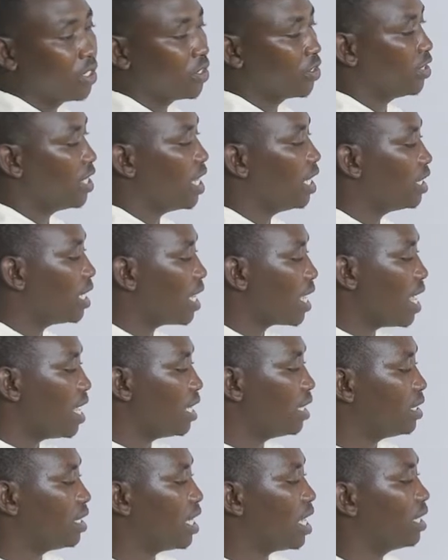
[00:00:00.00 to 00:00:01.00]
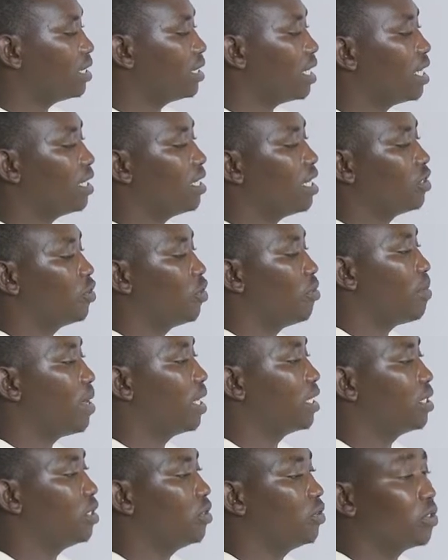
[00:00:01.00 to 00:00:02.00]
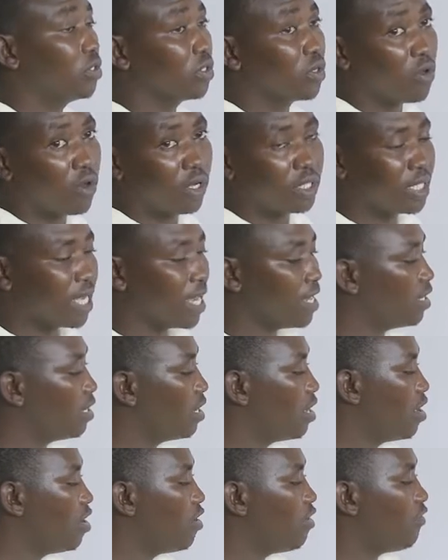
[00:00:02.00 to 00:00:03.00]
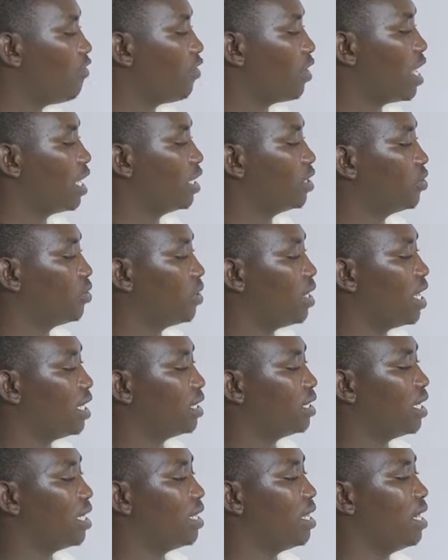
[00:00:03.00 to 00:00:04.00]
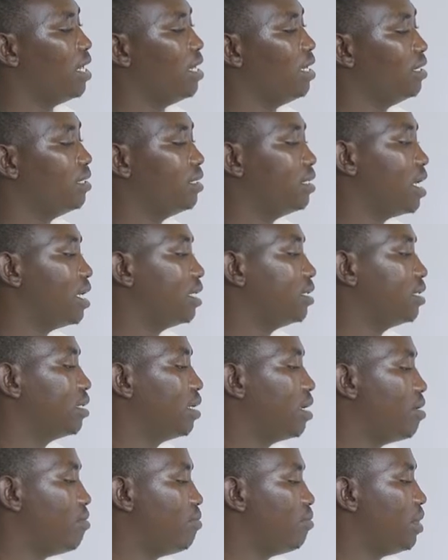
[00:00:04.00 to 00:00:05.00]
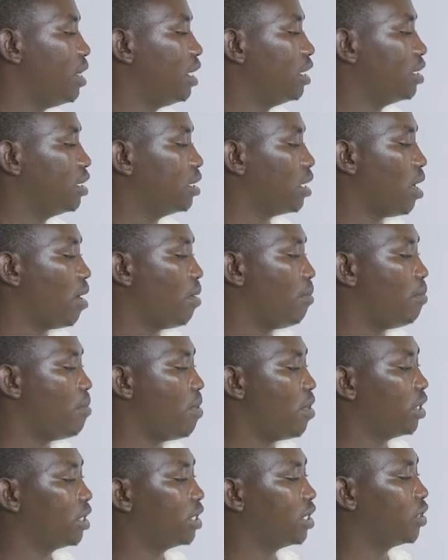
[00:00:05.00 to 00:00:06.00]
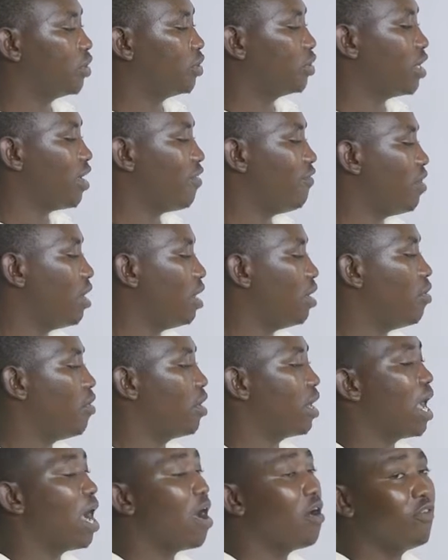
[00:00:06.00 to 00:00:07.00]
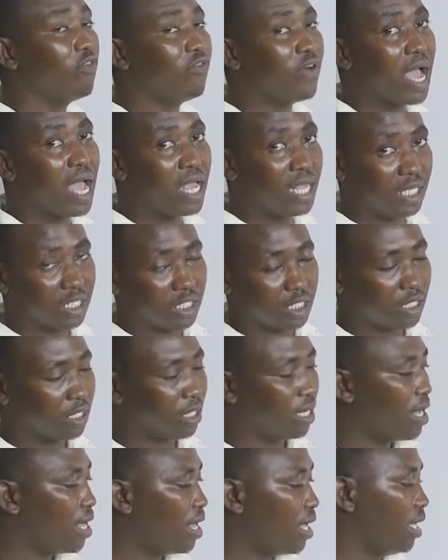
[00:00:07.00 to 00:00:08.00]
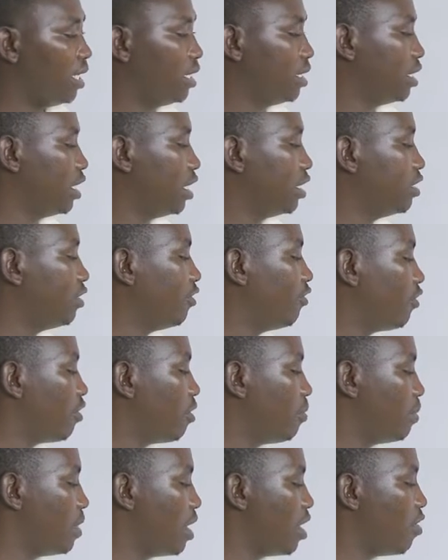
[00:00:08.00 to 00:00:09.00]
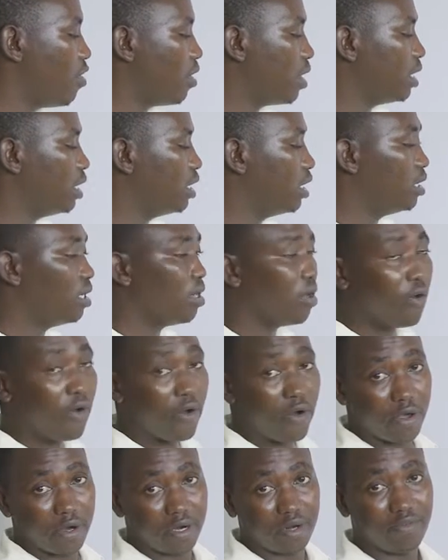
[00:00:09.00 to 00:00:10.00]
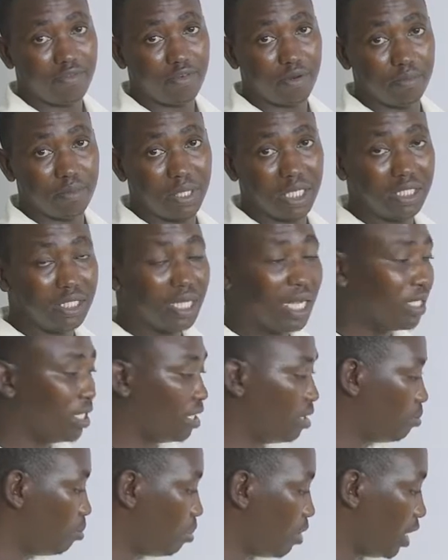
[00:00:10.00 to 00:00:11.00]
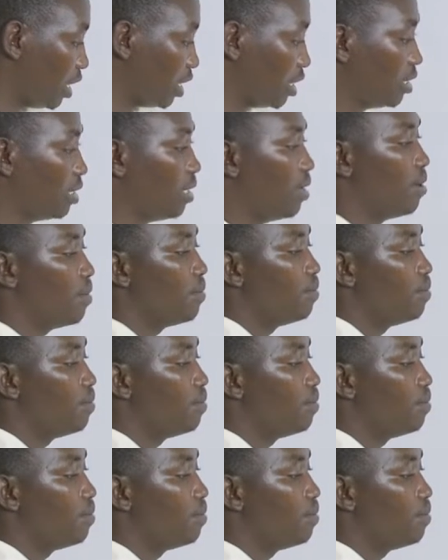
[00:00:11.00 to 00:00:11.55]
So that again tells us that we must use cosine for us to get the distance this boat travel, or how far east it is from the origin or from the starting point.